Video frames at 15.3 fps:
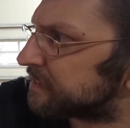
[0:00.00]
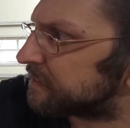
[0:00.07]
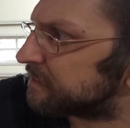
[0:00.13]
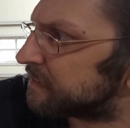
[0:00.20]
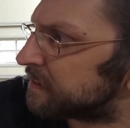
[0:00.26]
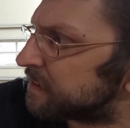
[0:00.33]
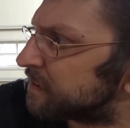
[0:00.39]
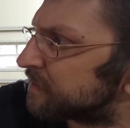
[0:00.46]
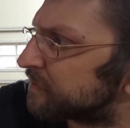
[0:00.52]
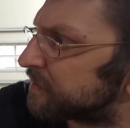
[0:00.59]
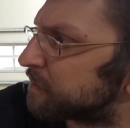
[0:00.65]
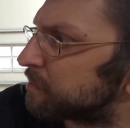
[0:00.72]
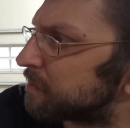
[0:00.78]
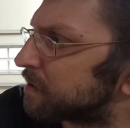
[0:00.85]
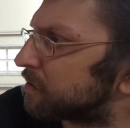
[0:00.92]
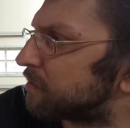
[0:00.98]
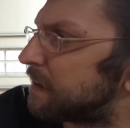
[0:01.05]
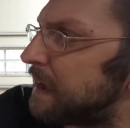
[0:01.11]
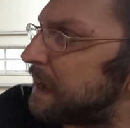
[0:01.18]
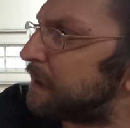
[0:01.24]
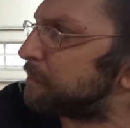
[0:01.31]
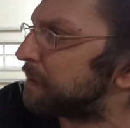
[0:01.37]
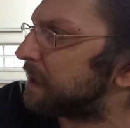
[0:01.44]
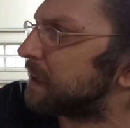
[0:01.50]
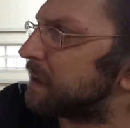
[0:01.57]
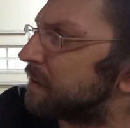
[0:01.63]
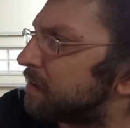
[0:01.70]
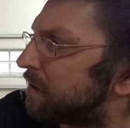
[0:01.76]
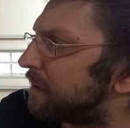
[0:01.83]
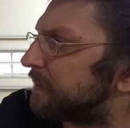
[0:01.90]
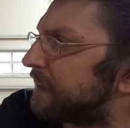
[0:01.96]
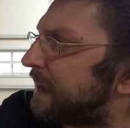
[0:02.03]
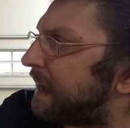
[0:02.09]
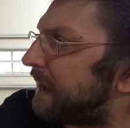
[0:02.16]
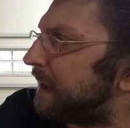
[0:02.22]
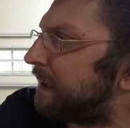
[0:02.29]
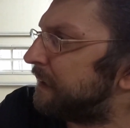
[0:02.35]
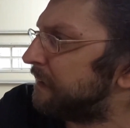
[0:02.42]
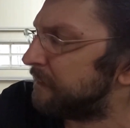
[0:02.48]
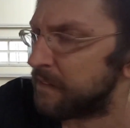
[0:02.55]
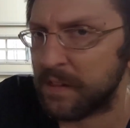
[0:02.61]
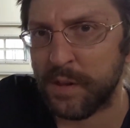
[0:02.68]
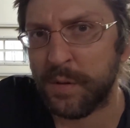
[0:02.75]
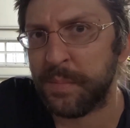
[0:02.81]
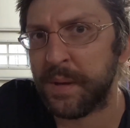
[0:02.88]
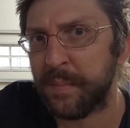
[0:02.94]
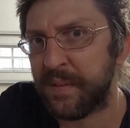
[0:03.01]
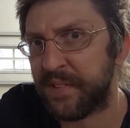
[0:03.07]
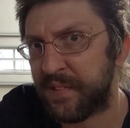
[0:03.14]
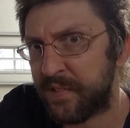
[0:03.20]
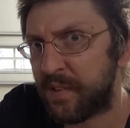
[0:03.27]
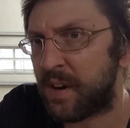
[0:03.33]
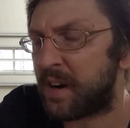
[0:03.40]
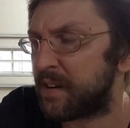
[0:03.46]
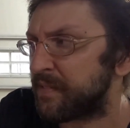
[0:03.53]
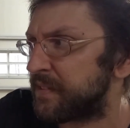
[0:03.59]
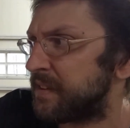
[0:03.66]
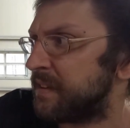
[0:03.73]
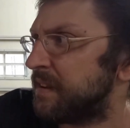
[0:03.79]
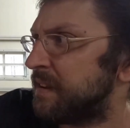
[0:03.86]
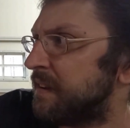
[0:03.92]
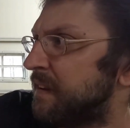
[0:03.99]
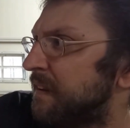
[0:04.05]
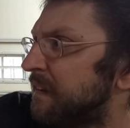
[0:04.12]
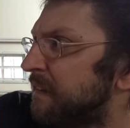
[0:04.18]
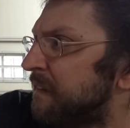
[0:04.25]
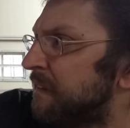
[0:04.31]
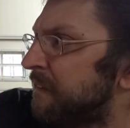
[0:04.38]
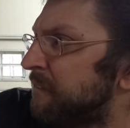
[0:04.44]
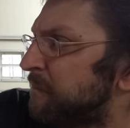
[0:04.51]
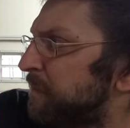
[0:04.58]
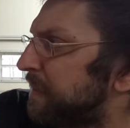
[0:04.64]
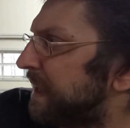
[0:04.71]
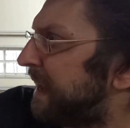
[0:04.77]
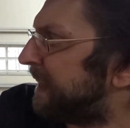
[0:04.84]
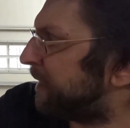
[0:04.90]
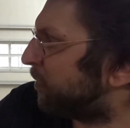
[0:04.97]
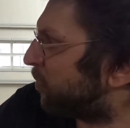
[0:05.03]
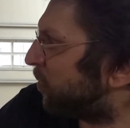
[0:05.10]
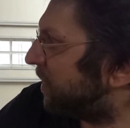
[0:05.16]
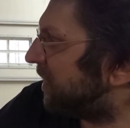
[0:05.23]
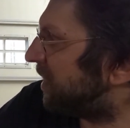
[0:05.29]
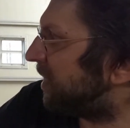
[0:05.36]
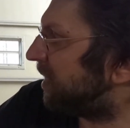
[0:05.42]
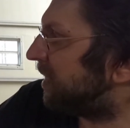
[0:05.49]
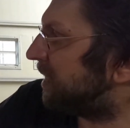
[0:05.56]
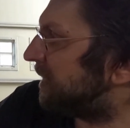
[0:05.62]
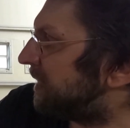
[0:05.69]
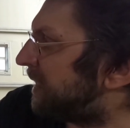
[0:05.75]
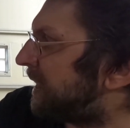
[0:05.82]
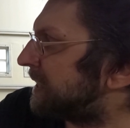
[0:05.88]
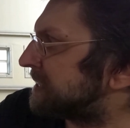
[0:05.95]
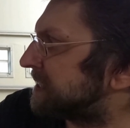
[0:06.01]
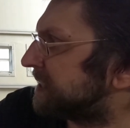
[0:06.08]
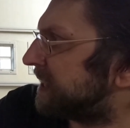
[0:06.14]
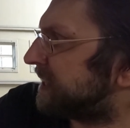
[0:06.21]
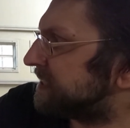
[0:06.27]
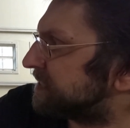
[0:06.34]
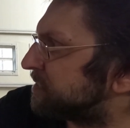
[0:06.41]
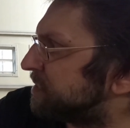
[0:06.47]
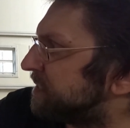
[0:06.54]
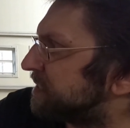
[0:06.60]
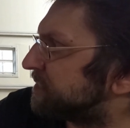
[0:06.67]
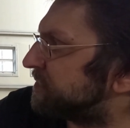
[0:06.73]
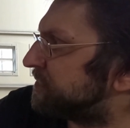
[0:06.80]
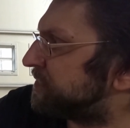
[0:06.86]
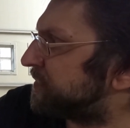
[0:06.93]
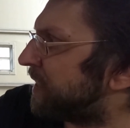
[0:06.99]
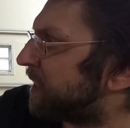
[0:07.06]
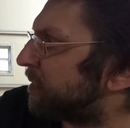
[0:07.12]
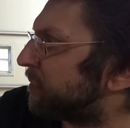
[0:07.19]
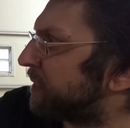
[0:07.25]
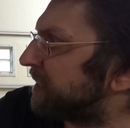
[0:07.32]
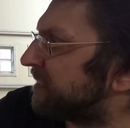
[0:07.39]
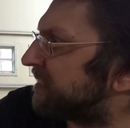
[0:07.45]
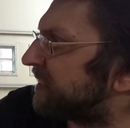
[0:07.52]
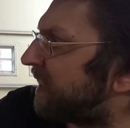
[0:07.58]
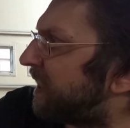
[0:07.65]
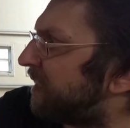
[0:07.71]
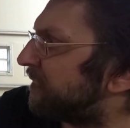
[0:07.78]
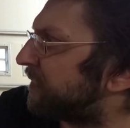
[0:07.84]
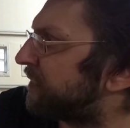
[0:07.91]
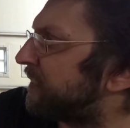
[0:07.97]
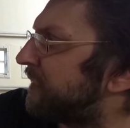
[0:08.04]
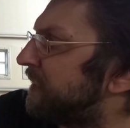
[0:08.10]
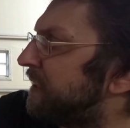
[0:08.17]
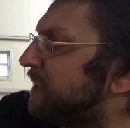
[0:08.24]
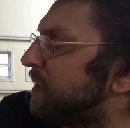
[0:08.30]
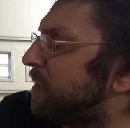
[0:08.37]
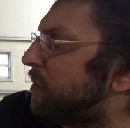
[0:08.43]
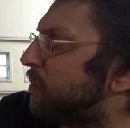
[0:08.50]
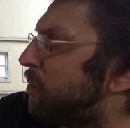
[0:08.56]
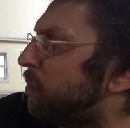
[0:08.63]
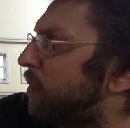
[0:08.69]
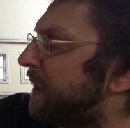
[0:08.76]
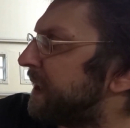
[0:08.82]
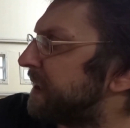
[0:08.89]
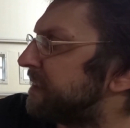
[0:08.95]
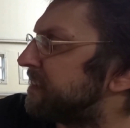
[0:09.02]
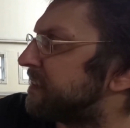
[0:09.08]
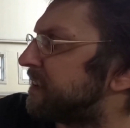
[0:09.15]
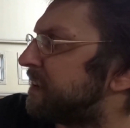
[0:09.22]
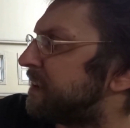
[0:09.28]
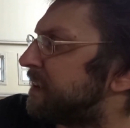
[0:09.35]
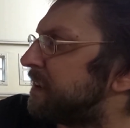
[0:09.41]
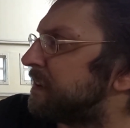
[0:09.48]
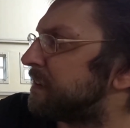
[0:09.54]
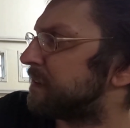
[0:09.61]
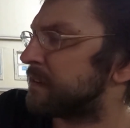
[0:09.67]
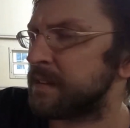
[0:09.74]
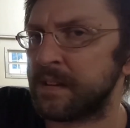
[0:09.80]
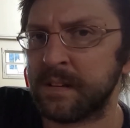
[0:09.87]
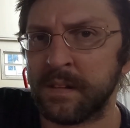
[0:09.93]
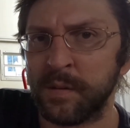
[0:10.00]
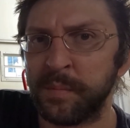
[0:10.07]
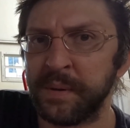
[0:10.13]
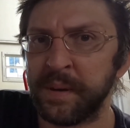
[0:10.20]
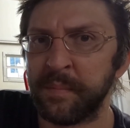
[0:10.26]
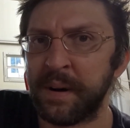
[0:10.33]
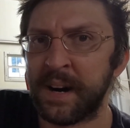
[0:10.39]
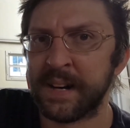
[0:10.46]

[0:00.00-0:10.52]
and, you know, from grabbing and all that. Aluminum is soft, and it will oxidize to this very tough white aluminum